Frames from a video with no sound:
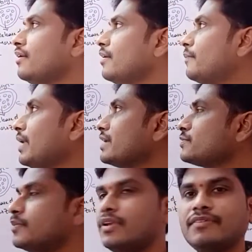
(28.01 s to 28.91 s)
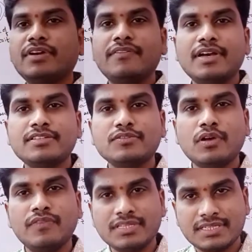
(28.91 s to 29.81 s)
Plasmodium vivax is
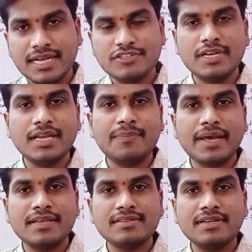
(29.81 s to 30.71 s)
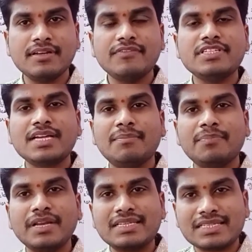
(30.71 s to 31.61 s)
always digenic parasite which
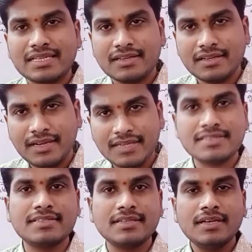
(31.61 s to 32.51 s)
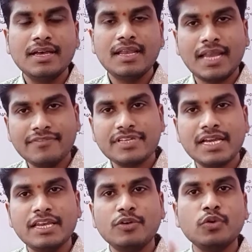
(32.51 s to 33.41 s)
completes its life cycle
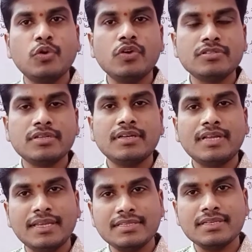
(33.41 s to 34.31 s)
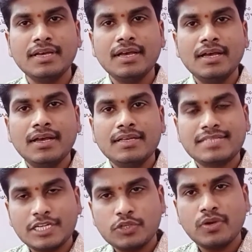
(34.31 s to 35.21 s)
in two hosts, that is
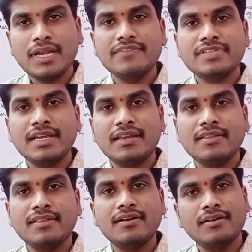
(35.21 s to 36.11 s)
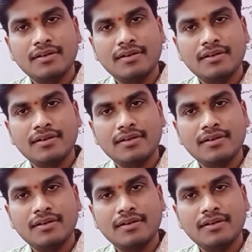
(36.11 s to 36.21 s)
sexual life cycle in the